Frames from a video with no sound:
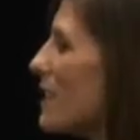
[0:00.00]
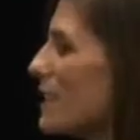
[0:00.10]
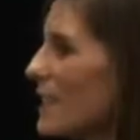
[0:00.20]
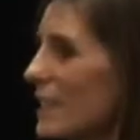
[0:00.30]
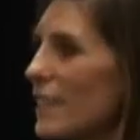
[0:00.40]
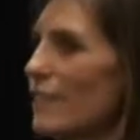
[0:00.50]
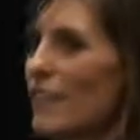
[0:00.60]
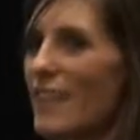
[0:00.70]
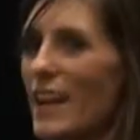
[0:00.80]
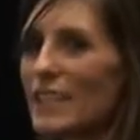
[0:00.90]
existed
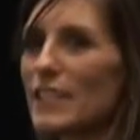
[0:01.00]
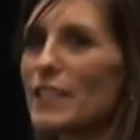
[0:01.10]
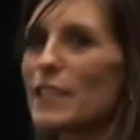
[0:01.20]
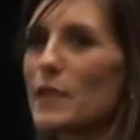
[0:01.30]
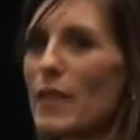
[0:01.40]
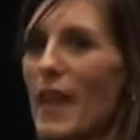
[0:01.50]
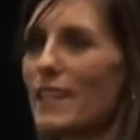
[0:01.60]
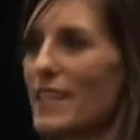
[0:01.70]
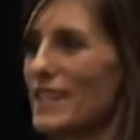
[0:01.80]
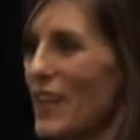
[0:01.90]
for thousands of years
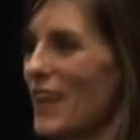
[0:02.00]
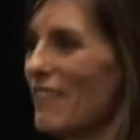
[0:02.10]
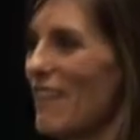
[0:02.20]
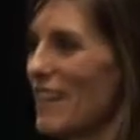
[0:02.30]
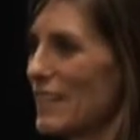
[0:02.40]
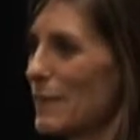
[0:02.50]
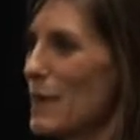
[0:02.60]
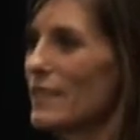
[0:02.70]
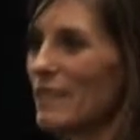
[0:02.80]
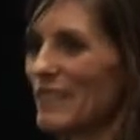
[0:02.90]
without these kind of
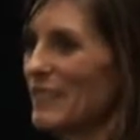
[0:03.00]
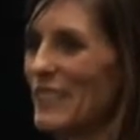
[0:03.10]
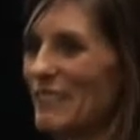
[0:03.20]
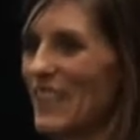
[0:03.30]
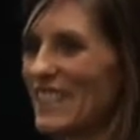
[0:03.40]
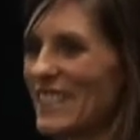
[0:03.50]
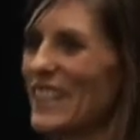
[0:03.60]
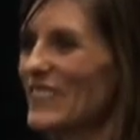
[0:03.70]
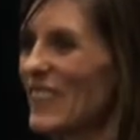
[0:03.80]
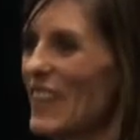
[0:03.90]
experts, including
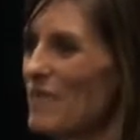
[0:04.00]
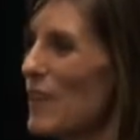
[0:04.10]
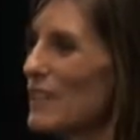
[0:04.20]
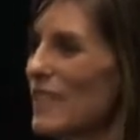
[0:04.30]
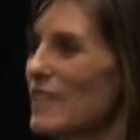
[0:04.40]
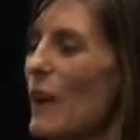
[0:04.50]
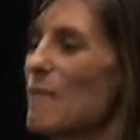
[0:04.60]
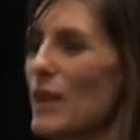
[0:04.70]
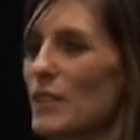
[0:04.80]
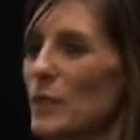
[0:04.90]
myself. Like, most of the time
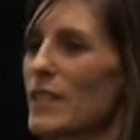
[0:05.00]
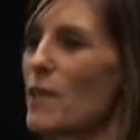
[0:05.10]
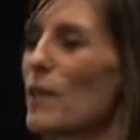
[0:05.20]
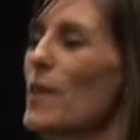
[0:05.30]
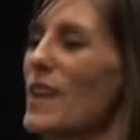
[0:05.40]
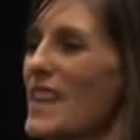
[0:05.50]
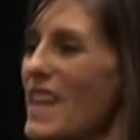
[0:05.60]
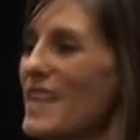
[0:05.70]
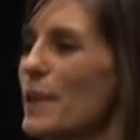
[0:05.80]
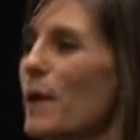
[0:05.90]
parents will say, what do I
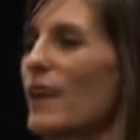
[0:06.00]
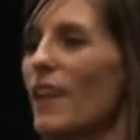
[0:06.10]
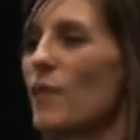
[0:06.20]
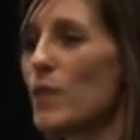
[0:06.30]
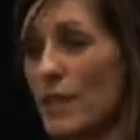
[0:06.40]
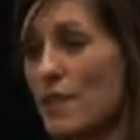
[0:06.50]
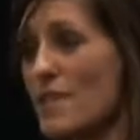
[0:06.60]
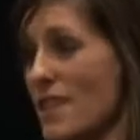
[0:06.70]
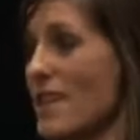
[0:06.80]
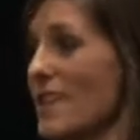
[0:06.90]
need? And I'm kind of like, what do
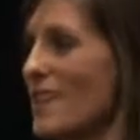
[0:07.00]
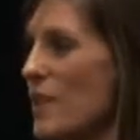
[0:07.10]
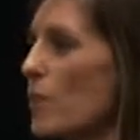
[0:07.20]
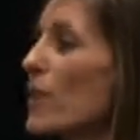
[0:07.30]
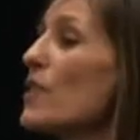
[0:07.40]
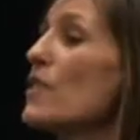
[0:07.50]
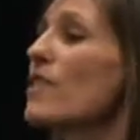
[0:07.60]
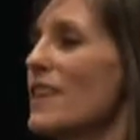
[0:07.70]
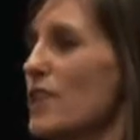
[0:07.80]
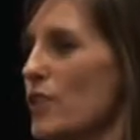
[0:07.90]
you think? What do you
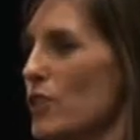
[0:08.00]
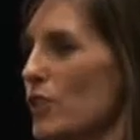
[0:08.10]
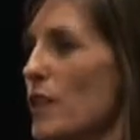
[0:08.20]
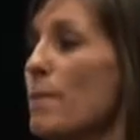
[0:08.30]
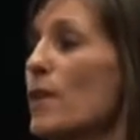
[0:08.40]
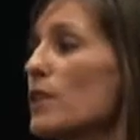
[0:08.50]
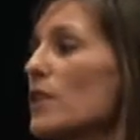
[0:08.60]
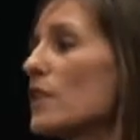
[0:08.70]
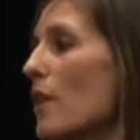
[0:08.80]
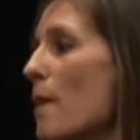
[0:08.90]
think your children? And
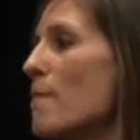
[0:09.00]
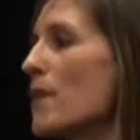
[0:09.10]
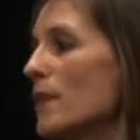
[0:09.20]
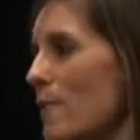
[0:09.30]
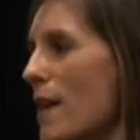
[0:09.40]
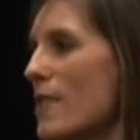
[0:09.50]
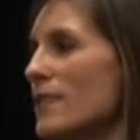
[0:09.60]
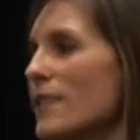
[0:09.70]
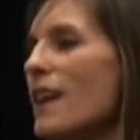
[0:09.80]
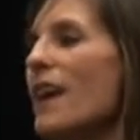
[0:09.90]
most of the time, most
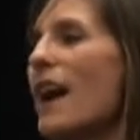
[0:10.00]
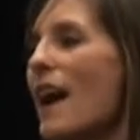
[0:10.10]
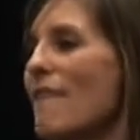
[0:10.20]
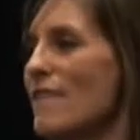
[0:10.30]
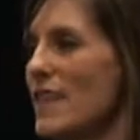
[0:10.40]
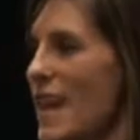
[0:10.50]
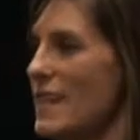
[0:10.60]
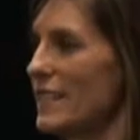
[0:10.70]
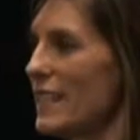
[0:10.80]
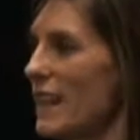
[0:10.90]
parents have the
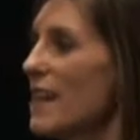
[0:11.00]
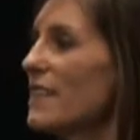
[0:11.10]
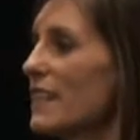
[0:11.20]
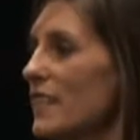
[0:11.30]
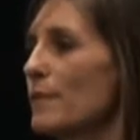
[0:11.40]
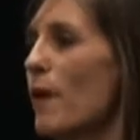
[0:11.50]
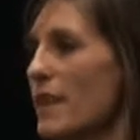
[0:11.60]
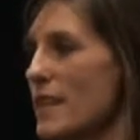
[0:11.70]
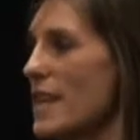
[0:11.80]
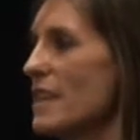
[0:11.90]
answer. They just
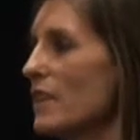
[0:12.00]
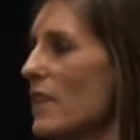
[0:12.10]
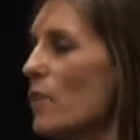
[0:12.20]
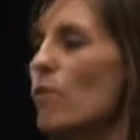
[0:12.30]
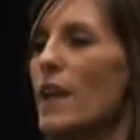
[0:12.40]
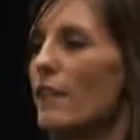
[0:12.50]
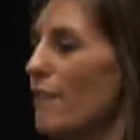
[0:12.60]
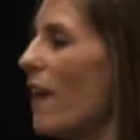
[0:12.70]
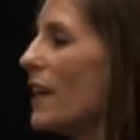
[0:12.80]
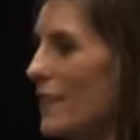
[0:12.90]
might need where to
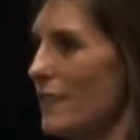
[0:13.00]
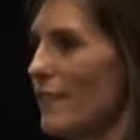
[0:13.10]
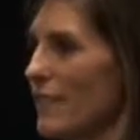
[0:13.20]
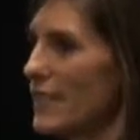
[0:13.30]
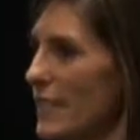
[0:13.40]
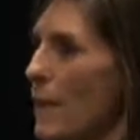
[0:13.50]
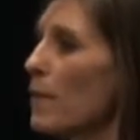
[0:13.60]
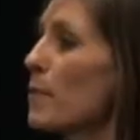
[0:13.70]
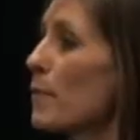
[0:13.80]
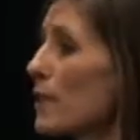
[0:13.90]
find it, for
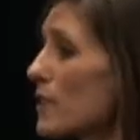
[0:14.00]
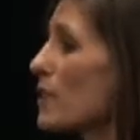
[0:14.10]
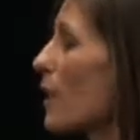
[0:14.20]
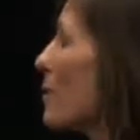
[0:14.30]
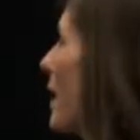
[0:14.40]
example. But most of the time